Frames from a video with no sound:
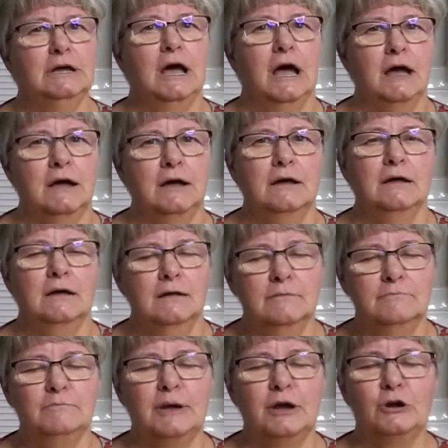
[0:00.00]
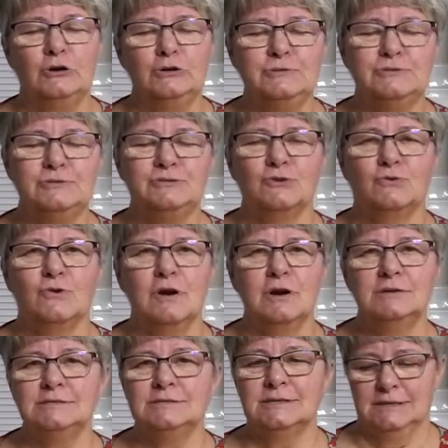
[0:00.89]
uh, bigger
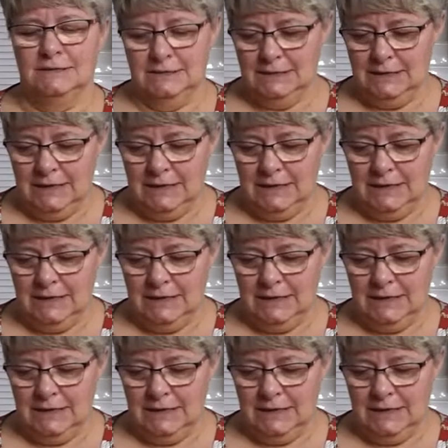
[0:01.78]
stores,